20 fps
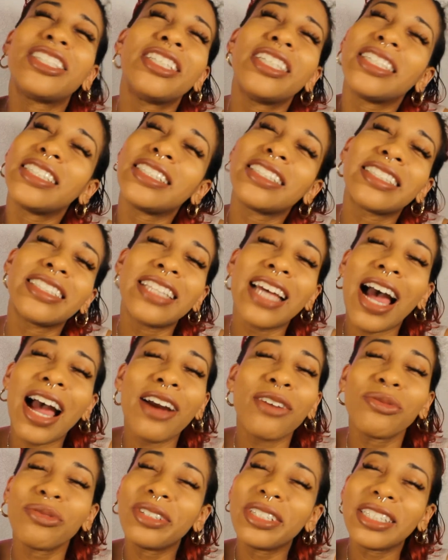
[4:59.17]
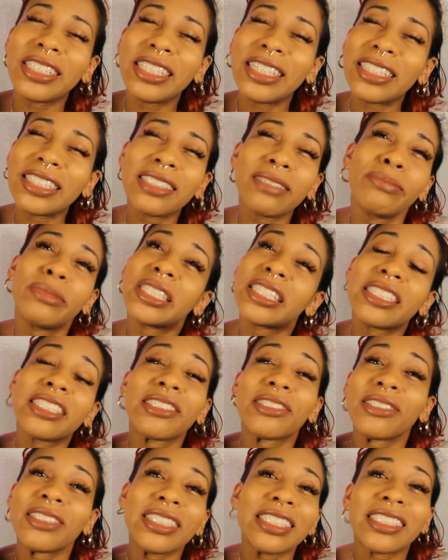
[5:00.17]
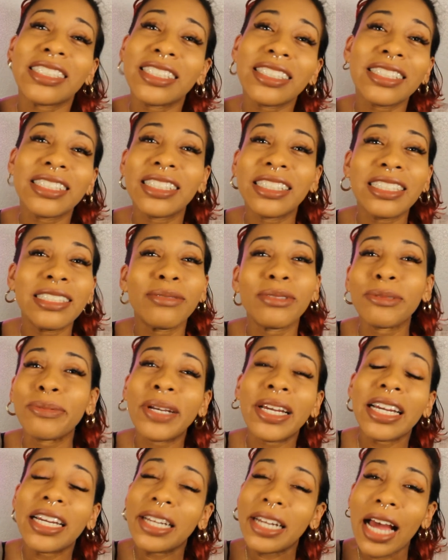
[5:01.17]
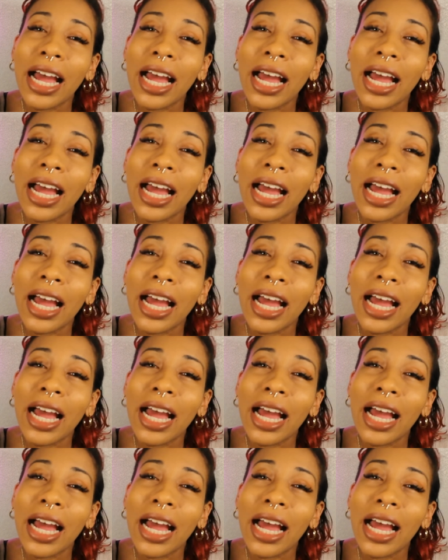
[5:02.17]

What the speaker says: shit is not really as mystical as it seems, man.